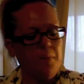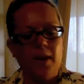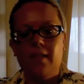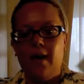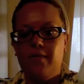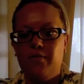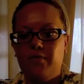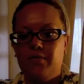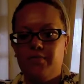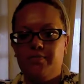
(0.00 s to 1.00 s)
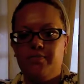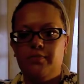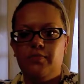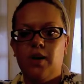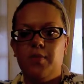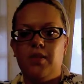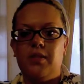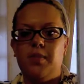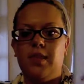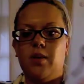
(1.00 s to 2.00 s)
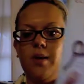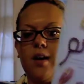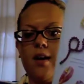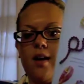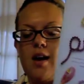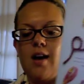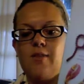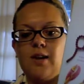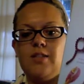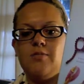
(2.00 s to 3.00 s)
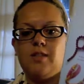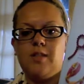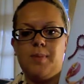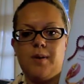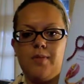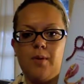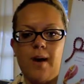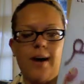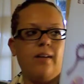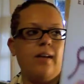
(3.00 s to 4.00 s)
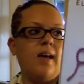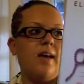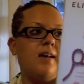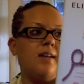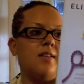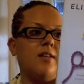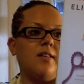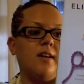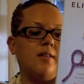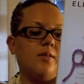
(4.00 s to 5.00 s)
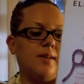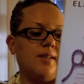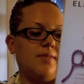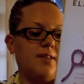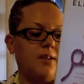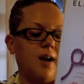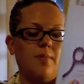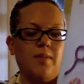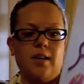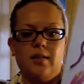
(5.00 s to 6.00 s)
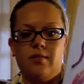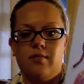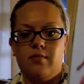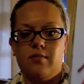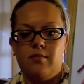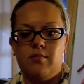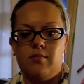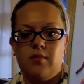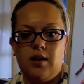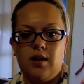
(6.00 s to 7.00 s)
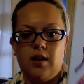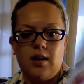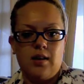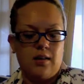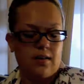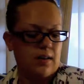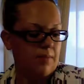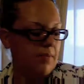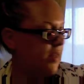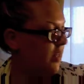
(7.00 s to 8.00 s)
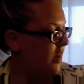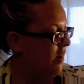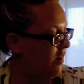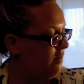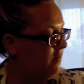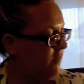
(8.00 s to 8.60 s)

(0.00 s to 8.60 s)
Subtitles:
Pray, Love from Elizabeth Gilbert. I've wanted to read this book for a while, and I saw it there, so I definitely grabbed it. Eat, Pray, Love.